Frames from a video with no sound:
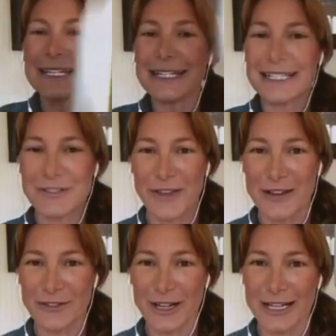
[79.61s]
Tina's
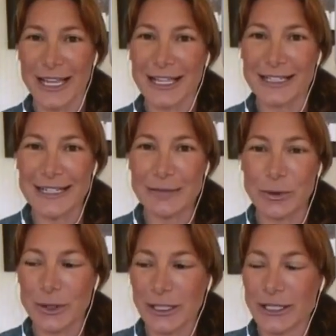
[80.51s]
favorite, neem
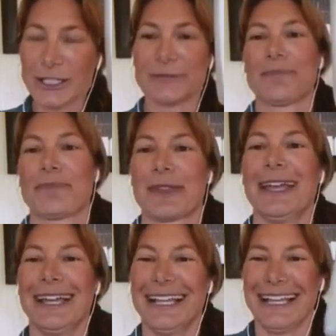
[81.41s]
oil.
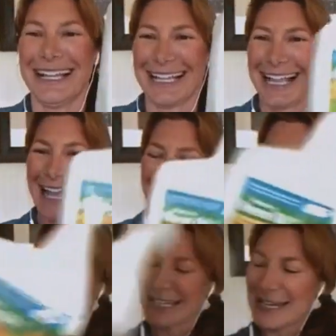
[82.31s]
Neem oil.
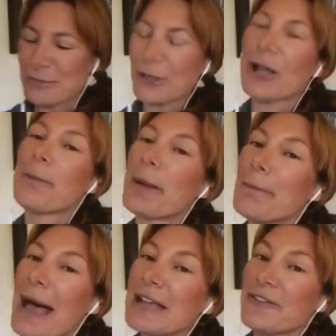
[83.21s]
Neem oil.
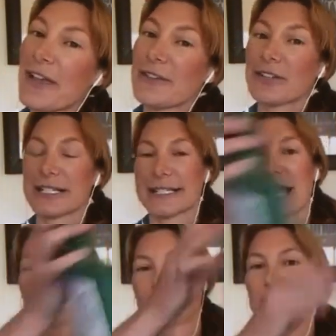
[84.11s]
But my favorite is
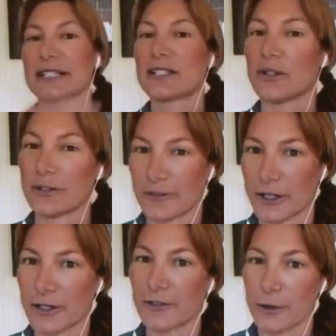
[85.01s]
actually
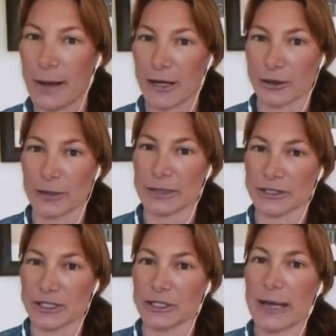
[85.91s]
sulfur for powdery
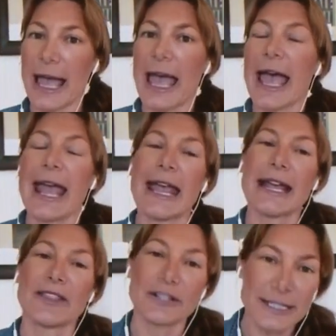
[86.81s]
mildew. Oh.
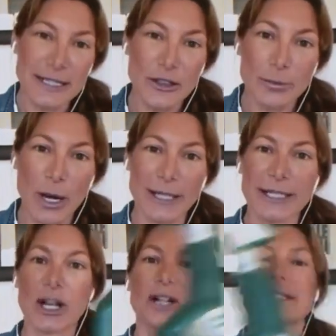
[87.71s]
And there's another
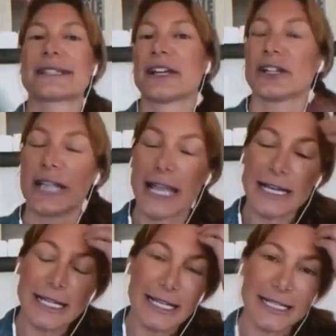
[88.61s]
product called
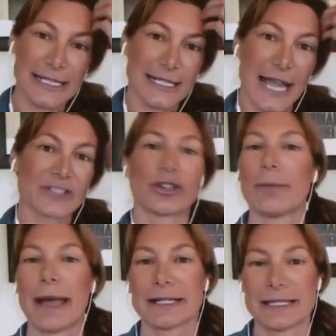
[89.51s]
Serenade, and it's a
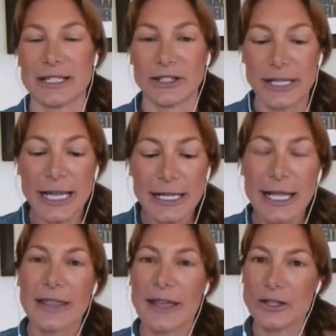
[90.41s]
natural bacteria
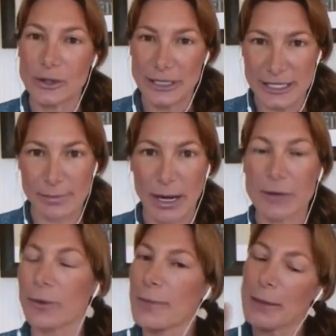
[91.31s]
that you could
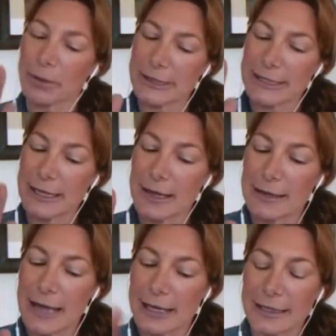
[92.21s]
spray. Remember,
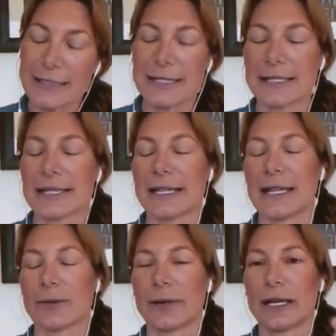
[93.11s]
none of this is going to
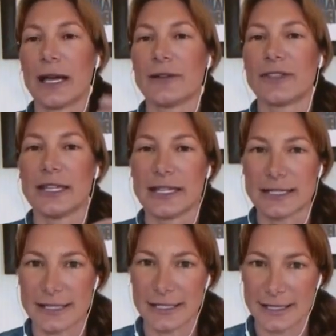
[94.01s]
get rid of the
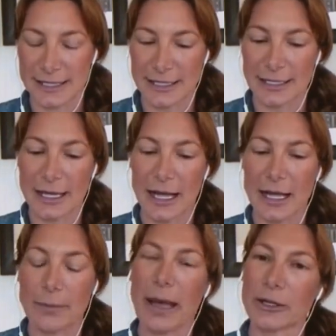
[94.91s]
existing
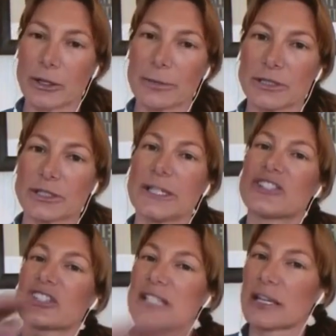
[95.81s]
uh, powdery mildew.
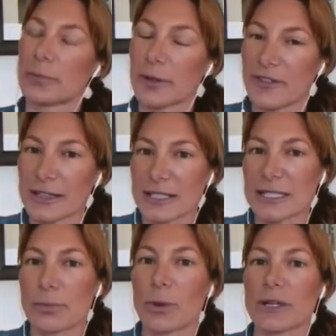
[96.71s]
It's just going to prevent the
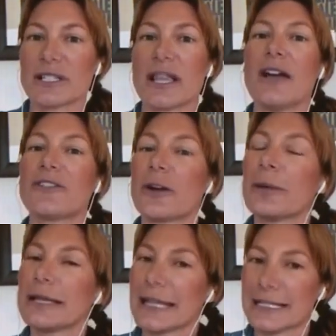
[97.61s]
spores
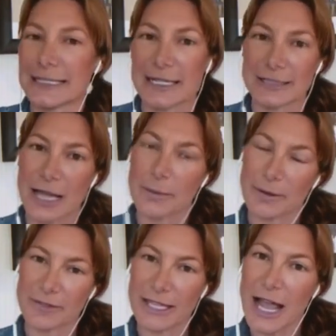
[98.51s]
from landing on top
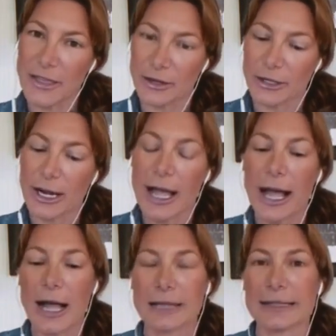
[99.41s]
of the other
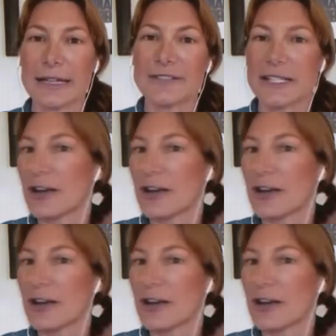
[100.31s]
uh, leaves.